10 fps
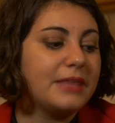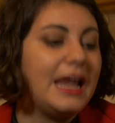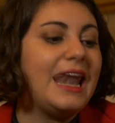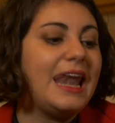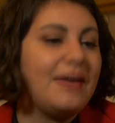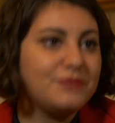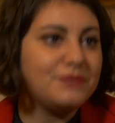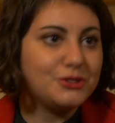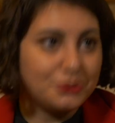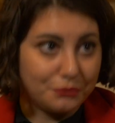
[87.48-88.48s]

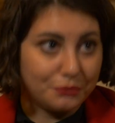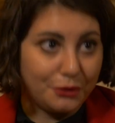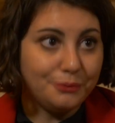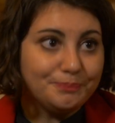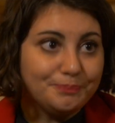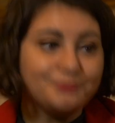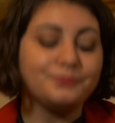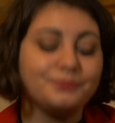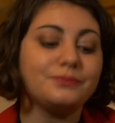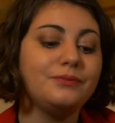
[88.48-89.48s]
left to grow.
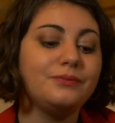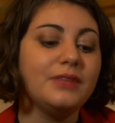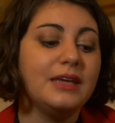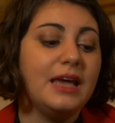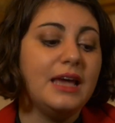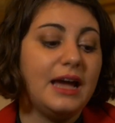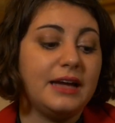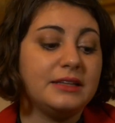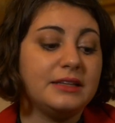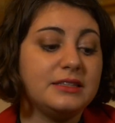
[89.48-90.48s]

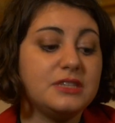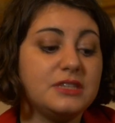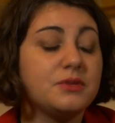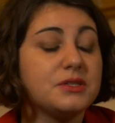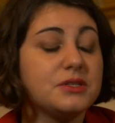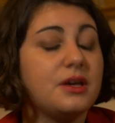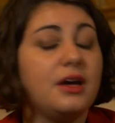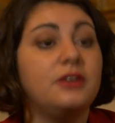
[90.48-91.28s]
And this was